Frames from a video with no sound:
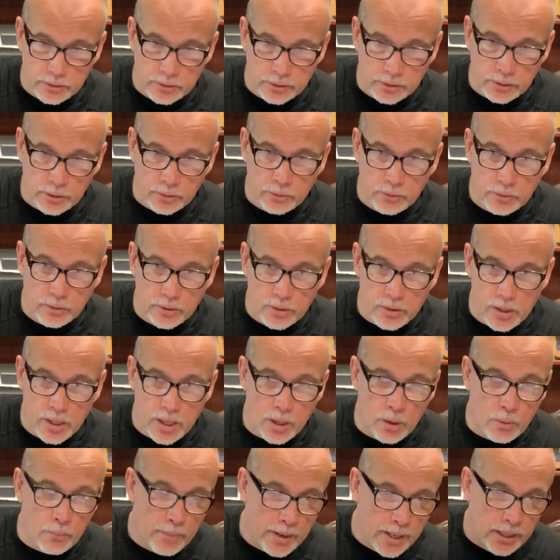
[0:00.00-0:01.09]
You know,
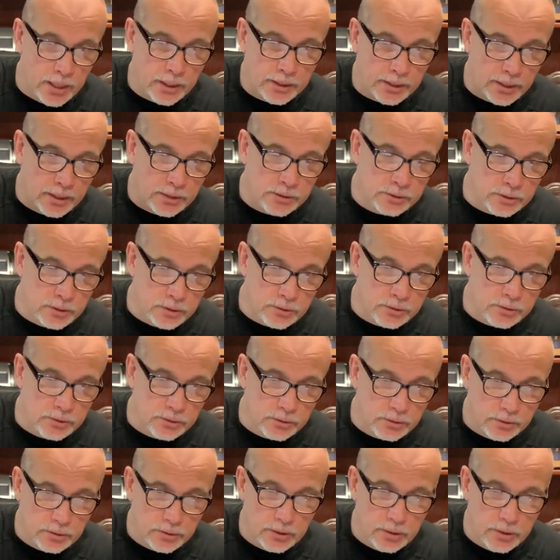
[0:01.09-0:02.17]
how Malachi says,
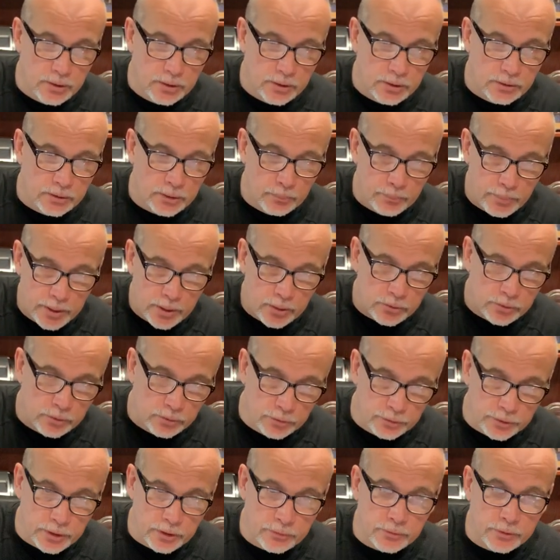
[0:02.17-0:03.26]
now Peter's a
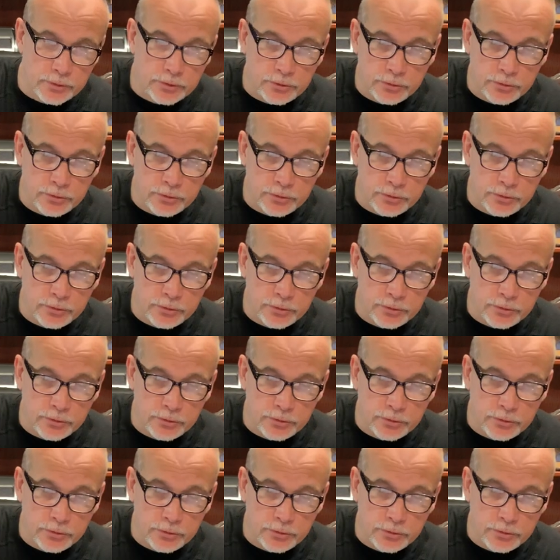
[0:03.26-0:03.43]
little different.